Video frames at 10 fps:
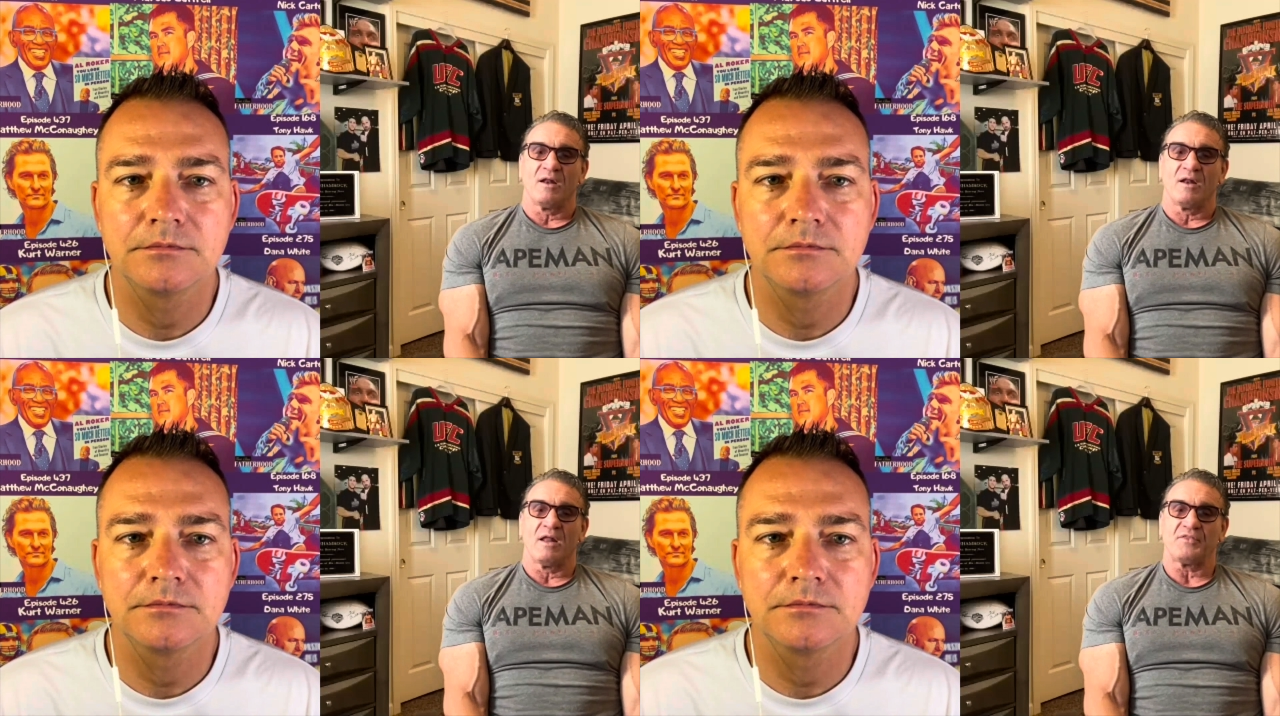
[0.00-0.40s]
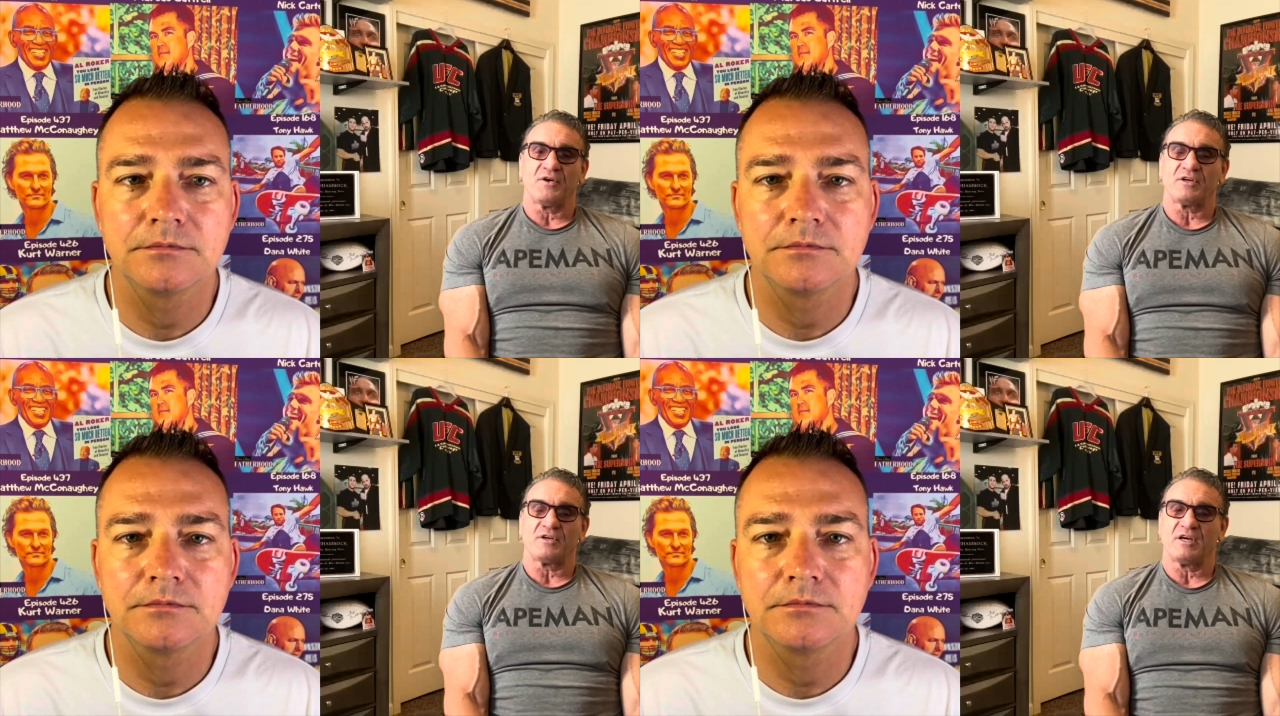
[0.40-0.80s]
Speaker 1: let
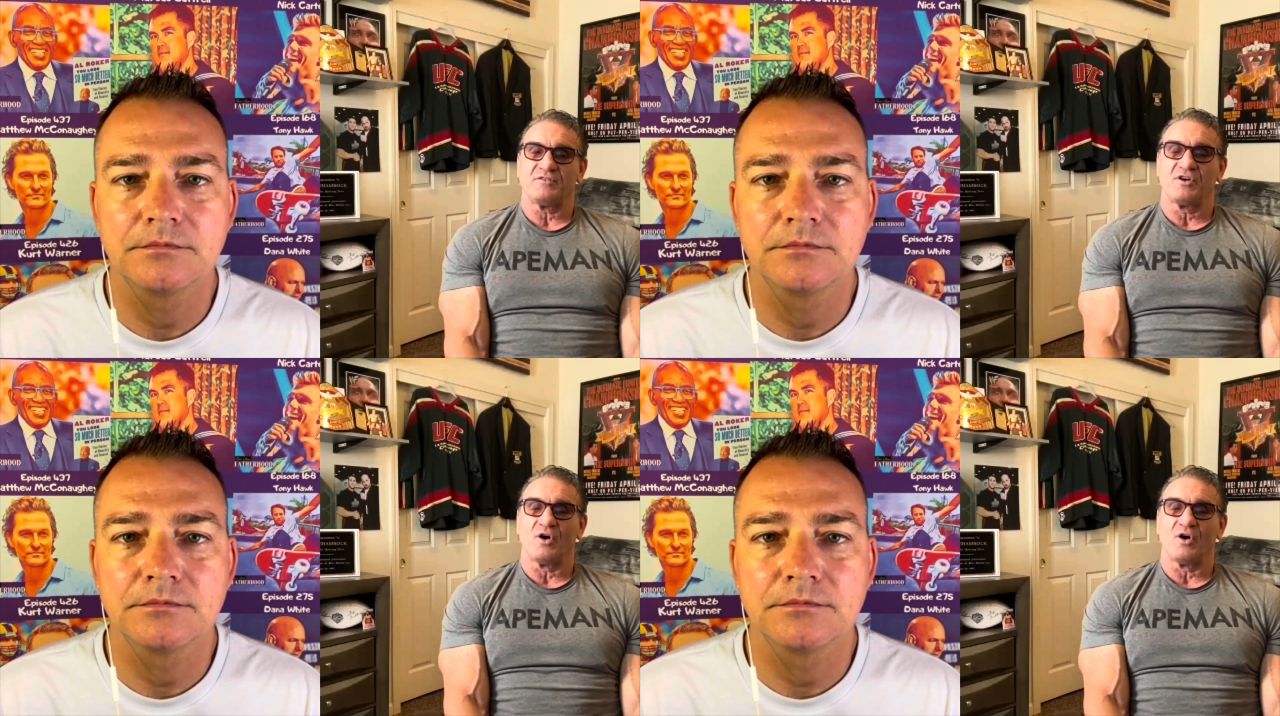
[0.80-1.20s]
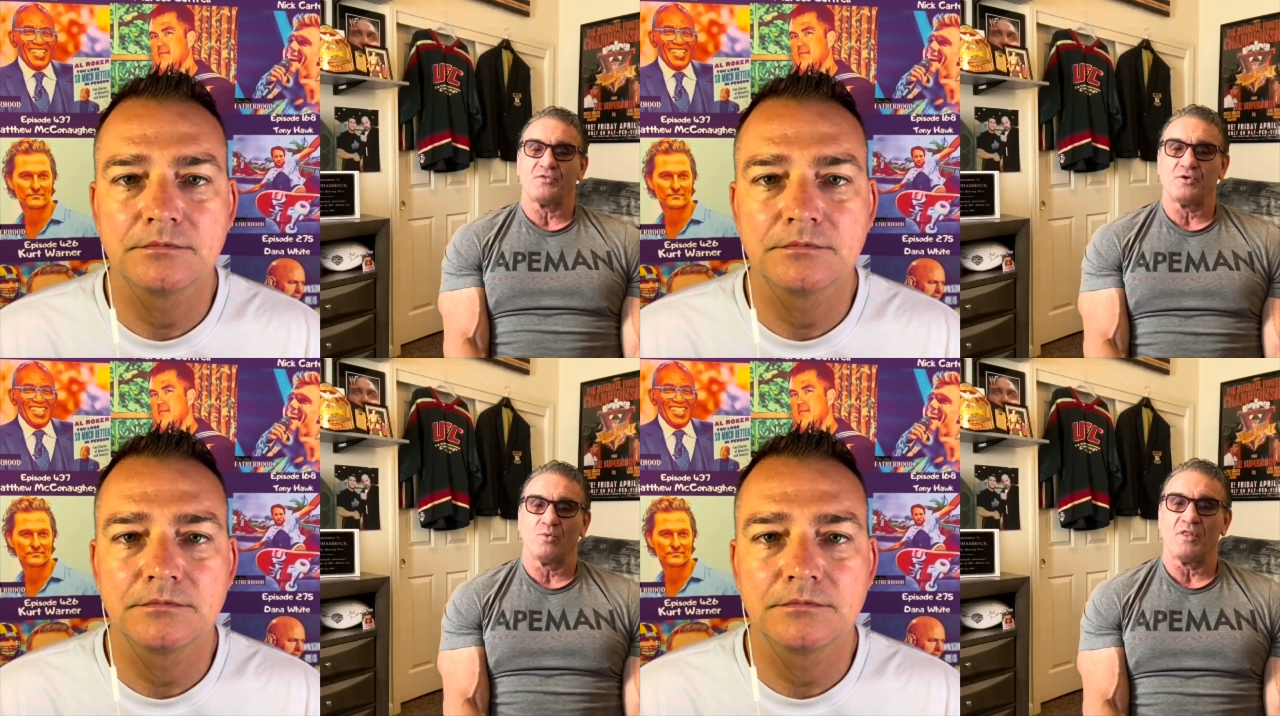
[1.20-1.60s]
their kids go
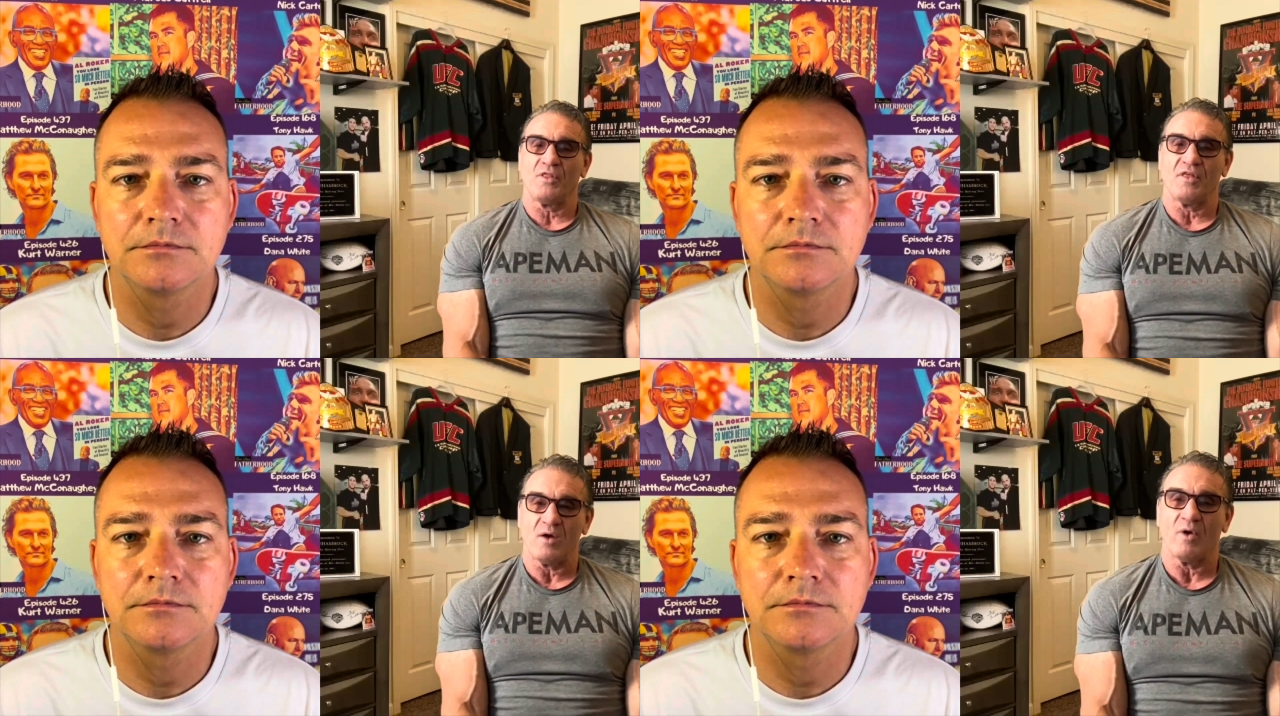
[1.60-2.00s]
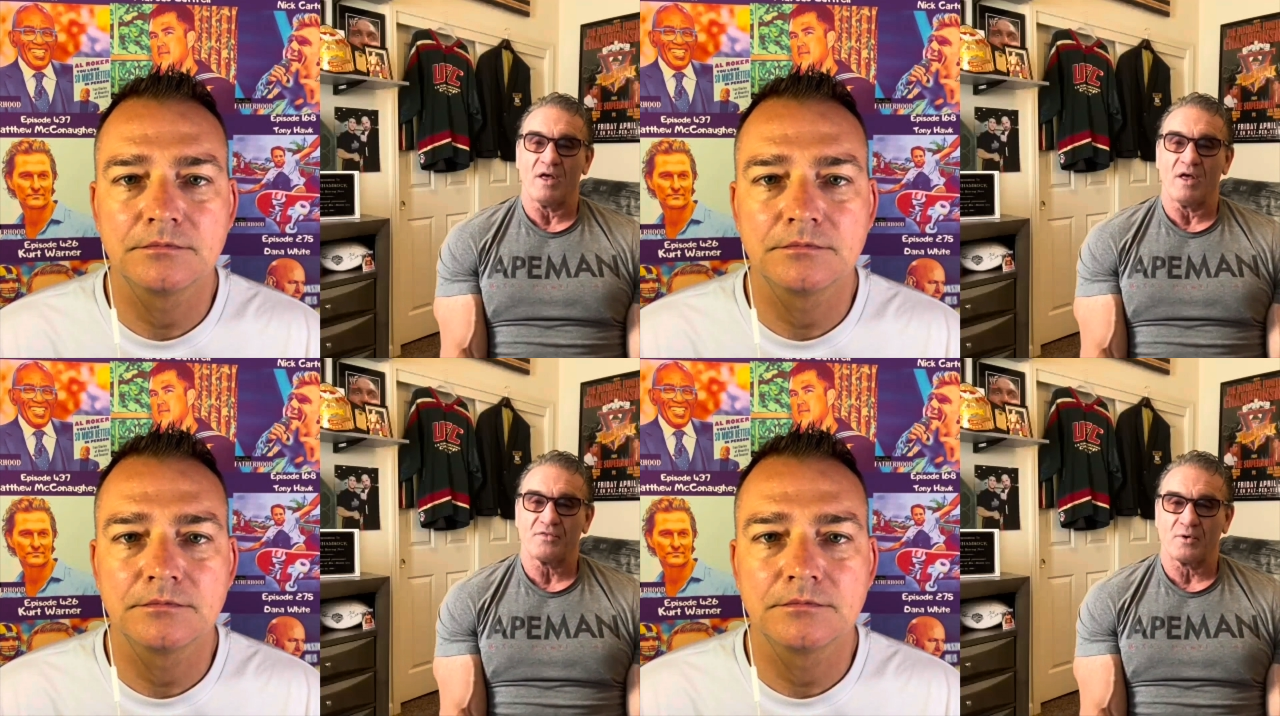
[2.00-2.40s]
through what they
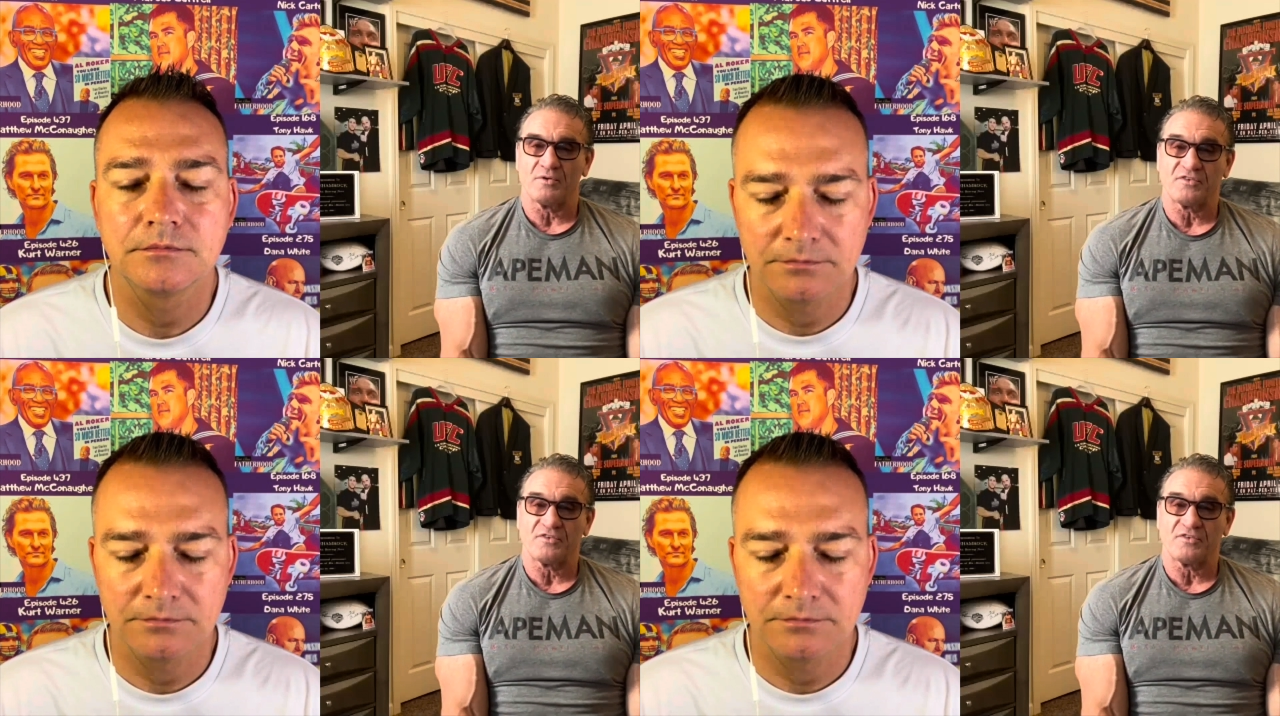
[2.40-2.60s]
went through.